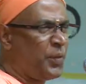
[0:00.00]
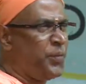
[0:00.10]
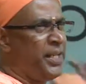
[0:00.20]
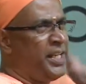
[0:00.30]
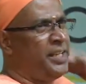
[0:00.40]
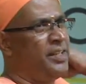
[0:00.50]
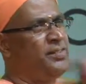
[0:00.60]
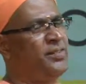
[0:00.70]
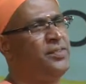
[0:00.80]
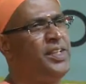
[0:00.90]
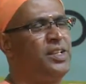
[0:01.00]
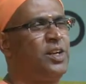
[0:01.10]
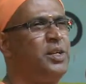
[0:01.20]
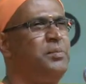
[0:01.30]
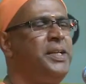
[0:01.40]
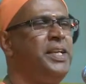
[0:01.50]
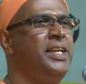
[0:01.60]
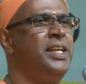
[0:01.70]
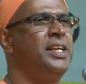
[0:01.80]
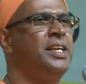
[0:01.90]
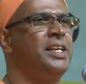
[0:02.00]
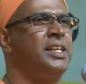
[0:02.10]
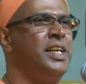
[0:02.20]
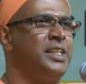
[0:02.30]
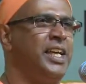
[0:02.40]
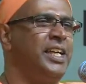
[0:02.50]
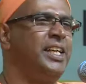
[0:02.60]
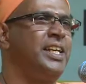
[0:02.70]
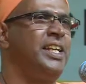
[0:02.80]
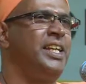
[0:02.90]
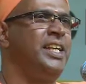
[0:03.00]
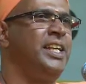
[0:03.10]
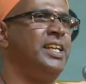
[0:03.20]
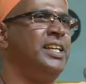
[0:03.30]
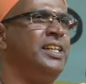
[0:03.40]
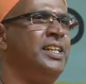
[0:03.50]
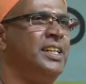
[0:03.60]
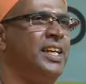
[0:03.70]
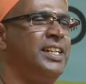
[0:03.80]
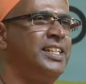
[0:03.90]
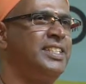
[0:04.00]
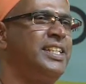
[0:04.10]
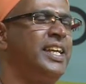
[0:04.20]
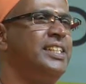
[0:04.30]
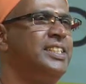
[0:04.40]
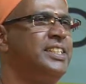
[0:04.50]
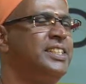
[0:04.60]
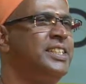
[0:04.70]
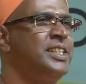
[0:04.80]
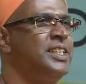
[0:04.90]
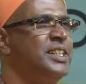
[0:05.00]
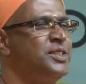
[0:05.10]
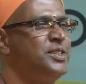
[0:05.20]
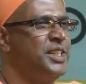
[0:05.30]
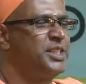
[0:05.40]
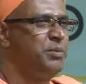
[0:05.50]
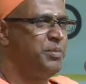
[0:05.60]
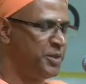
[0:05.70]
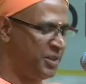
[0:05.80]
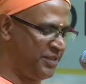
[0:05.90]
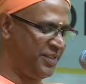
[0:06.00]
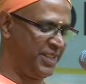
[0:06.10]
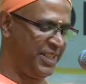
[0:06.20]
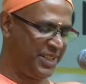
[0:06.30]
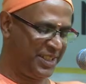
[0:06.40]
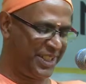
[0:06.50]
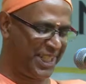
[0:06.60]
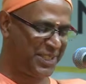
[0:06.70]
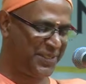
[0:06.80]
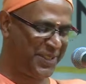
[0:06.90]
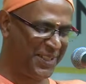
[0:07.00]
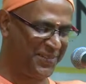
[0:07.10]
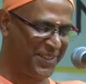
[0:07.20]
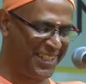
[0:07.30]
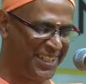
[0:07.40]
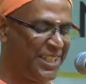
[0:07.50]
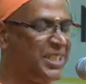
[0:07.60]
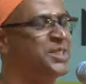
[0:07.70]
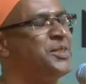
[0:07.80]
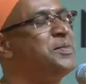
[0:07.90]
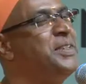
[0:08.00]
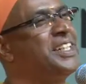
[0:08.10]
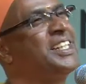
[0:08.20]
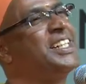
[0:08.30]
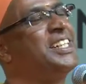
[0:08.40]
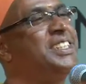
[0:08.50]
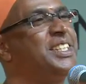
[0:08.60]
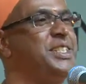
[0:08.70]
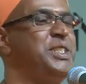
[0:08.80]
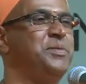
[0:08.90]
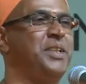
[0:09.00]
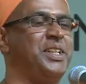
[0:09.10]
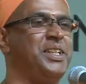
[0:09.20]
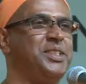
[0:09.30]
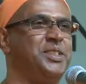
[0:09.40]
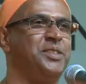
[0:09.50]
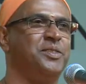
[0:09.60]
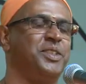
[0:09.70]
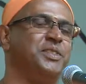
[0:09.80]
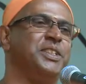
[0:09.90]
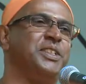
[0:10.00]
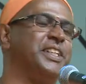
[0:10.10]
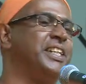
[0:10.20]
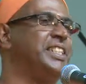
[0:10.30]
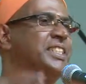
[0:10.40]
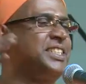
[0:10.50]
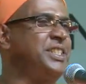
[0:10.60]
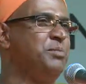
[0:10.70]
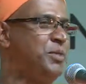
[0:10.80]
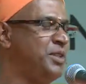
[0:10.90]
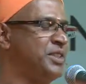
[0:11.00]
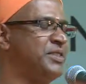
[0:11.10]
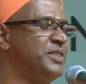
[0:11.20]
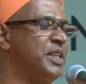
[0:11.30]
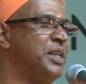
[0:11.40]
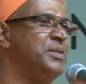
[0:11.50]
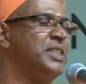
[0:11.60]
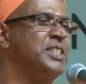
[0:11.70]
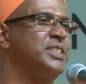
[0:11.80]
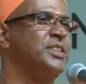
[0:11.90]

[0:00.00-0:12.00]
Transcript: We will not be directly understand this. So there is a beautiful experiment. Swami Ranganathananji Maharaj, one of the greatest monks of the Ramakrishna